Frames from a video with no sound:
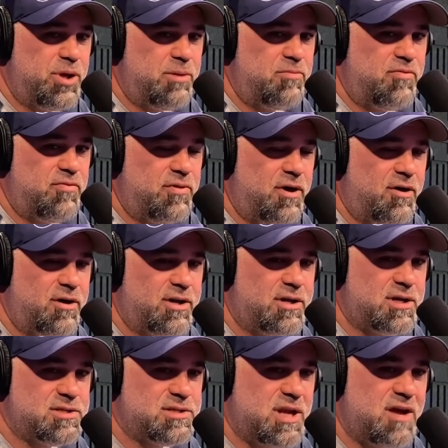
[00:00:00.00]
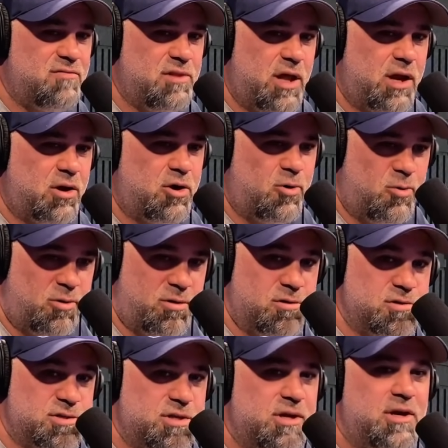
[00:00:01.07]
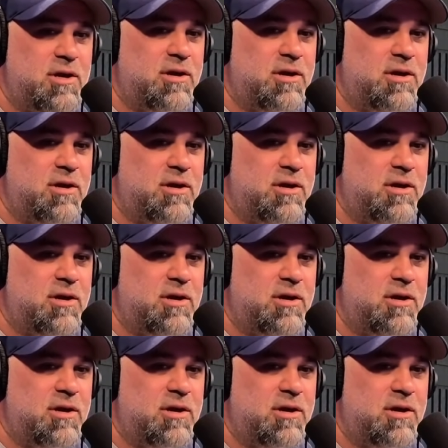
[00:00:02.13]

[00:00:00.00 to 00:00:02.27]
Florida doesn't have a lot of corners.